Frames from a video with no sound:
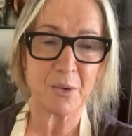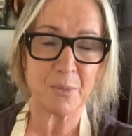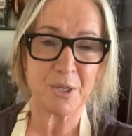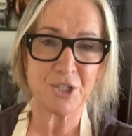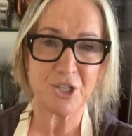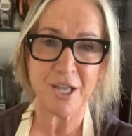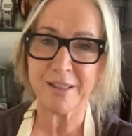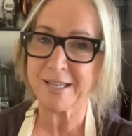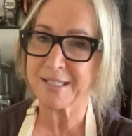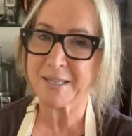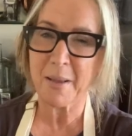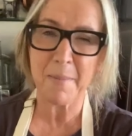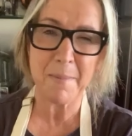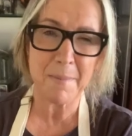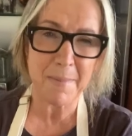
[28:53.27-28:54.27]
which are these
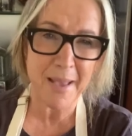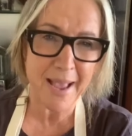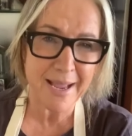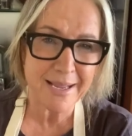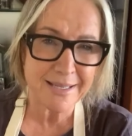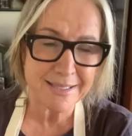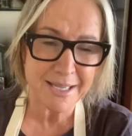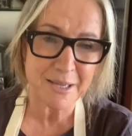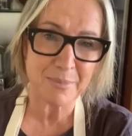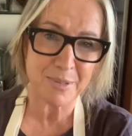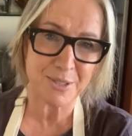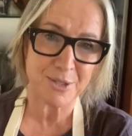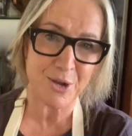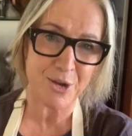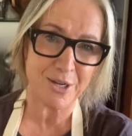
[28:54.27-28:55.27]
amazing
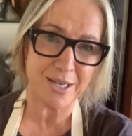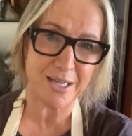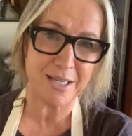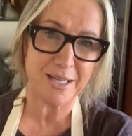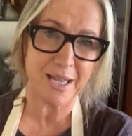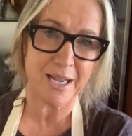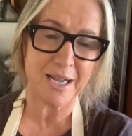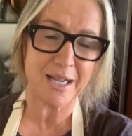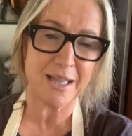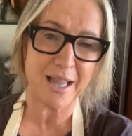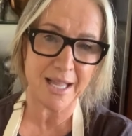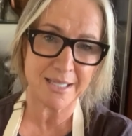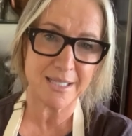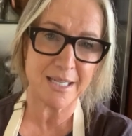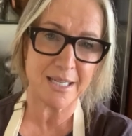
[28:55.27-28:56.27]
biscotti, a
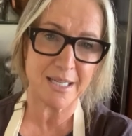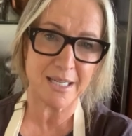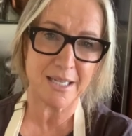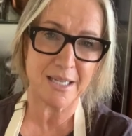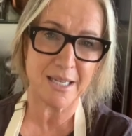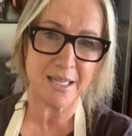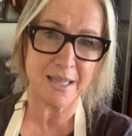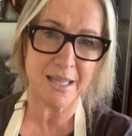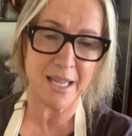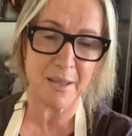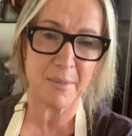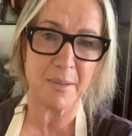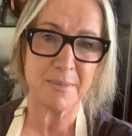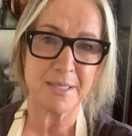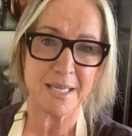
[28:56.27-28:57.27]
classic in the
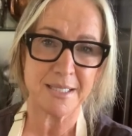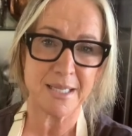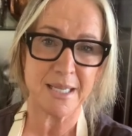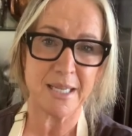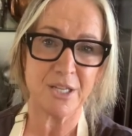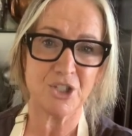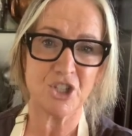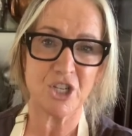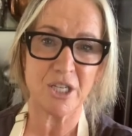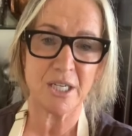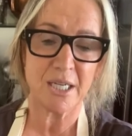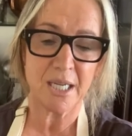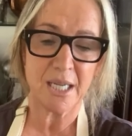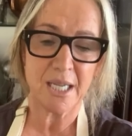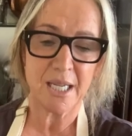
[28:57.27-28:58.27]
MMCC
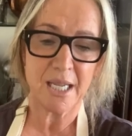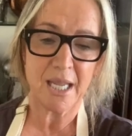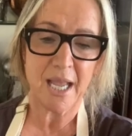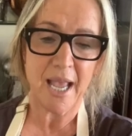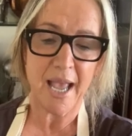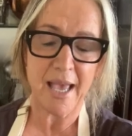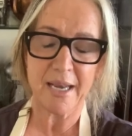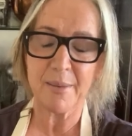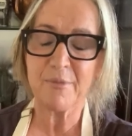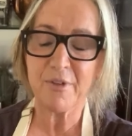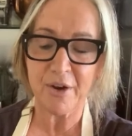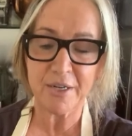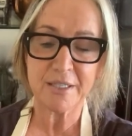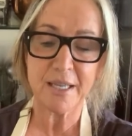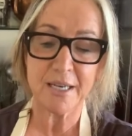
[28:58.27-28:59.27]
kitchen. And I'm
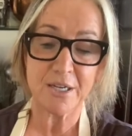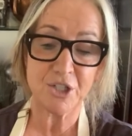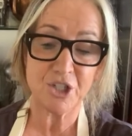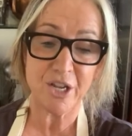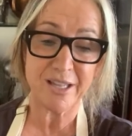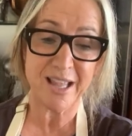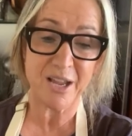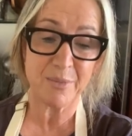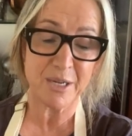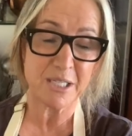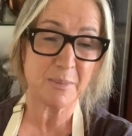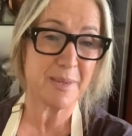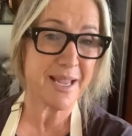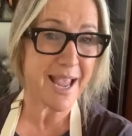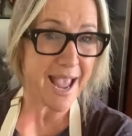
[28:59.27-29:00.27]
very excited to share that
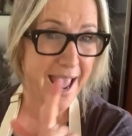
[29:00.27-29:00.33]
recipe